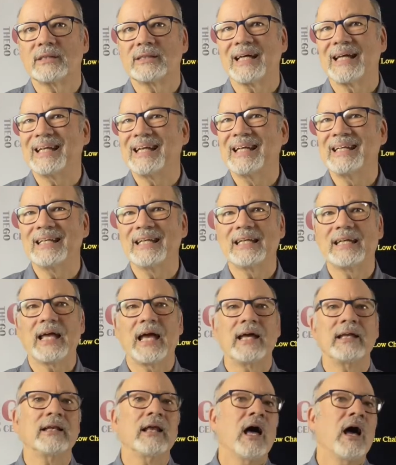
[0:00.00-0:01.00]
that
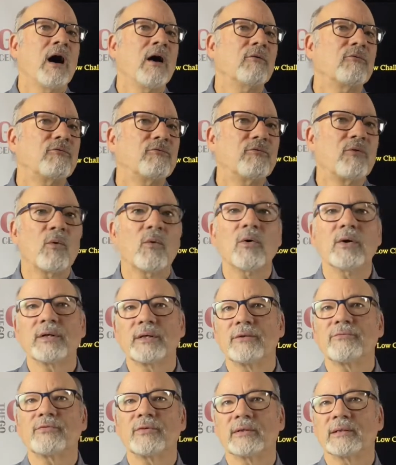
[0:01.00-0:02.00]
indicate four
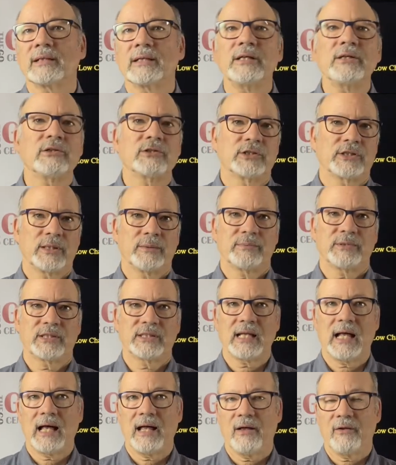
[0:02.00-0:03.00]
different leadership
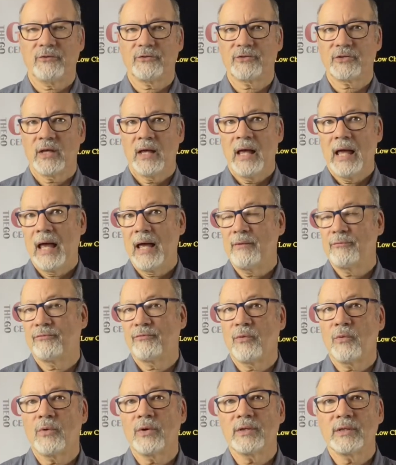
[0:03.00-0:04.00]
styles and
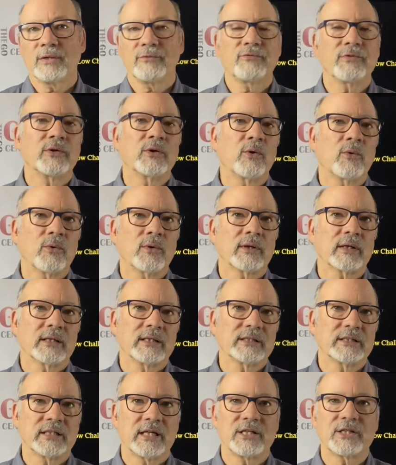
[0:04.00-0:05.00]
four different
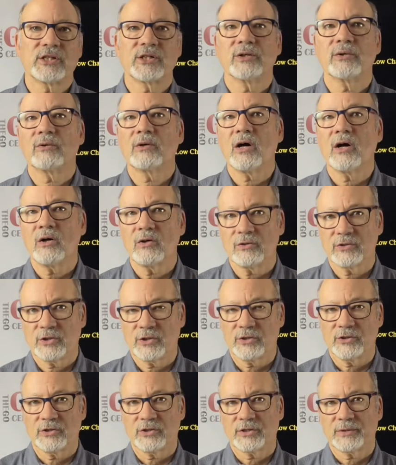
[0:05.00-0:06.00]
organizational
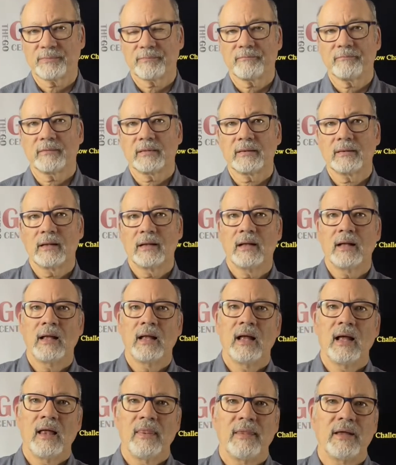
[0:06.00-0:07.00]
cultures.
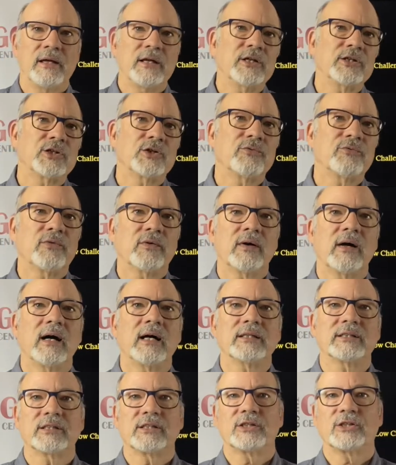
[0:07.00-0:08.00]
The issue for
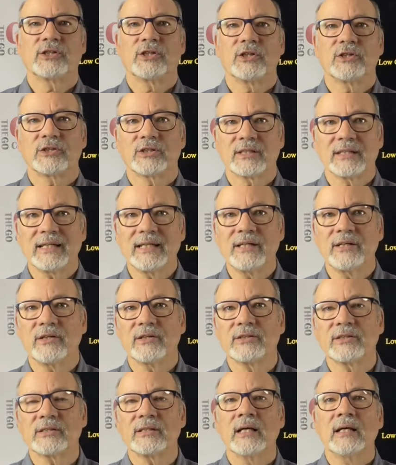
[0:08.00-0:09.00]
us as church
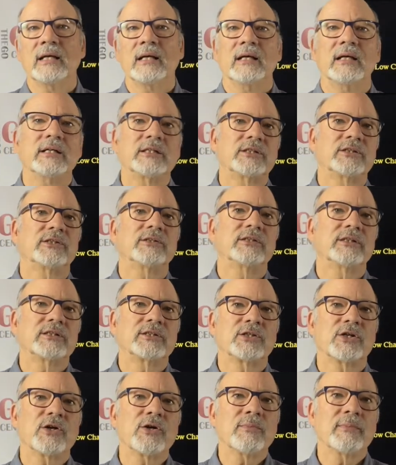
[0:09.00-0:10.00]
leaders is to
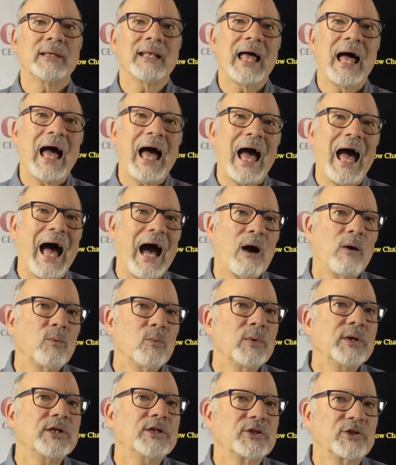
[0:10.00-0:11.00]
determine how
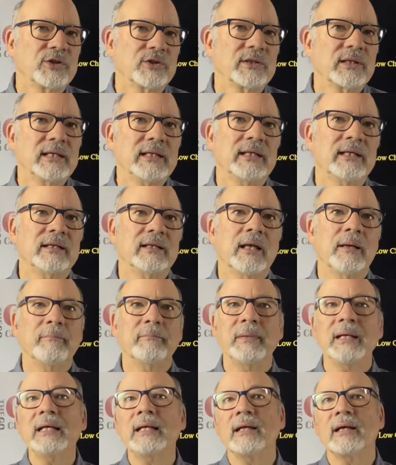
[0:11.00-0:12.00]
we should lead,
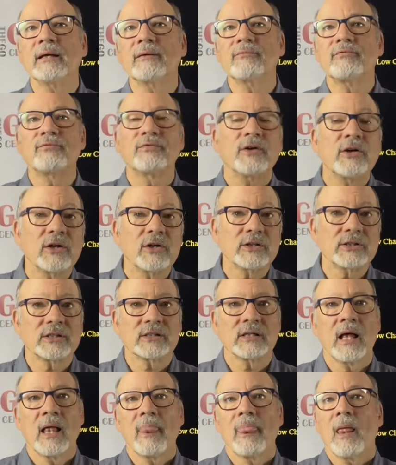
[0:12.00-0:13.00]
meaning
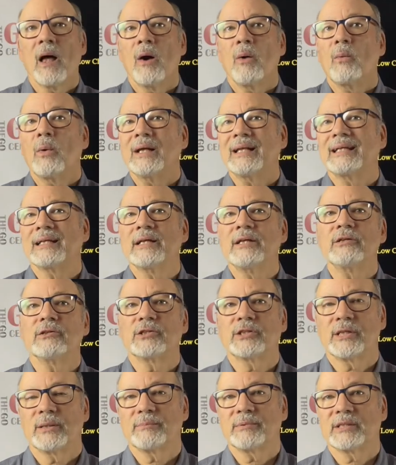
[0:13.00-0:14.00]
first, what
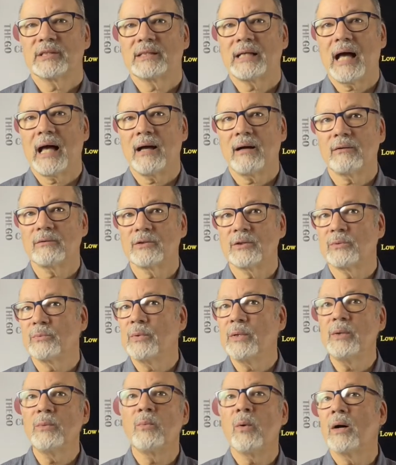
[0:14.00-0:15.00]
leadership style do
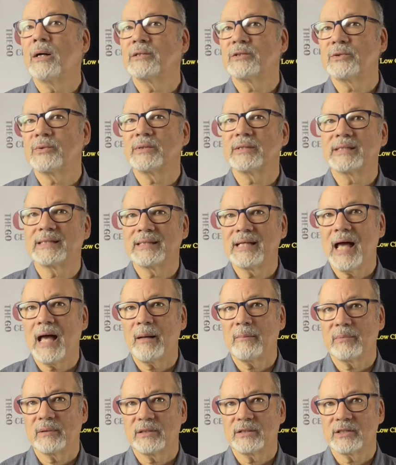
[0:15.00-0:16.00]
we want to
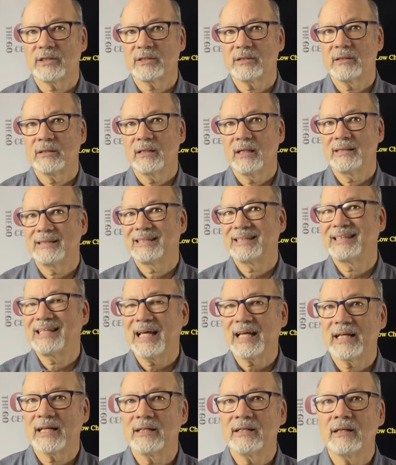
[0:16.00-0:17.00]
establish? And
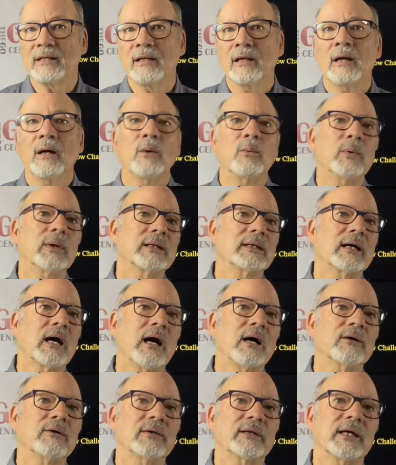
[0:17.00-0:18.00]
second, what
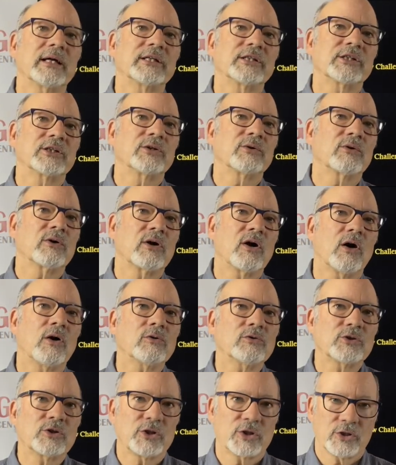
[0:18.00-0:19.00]
congregational
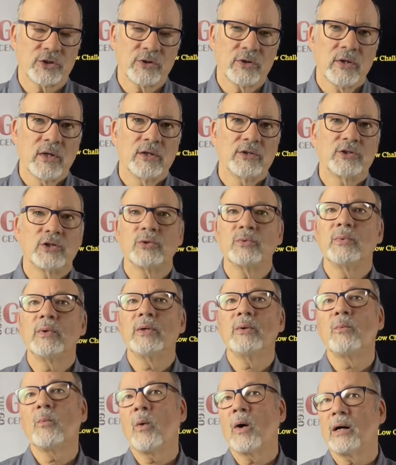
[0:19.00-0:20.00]
culture do we
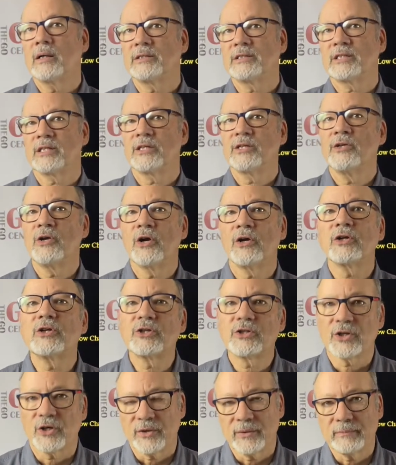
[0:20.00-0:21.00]
want to
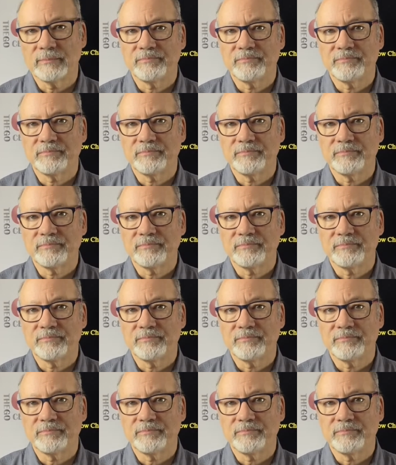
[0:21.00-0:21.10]
nurture?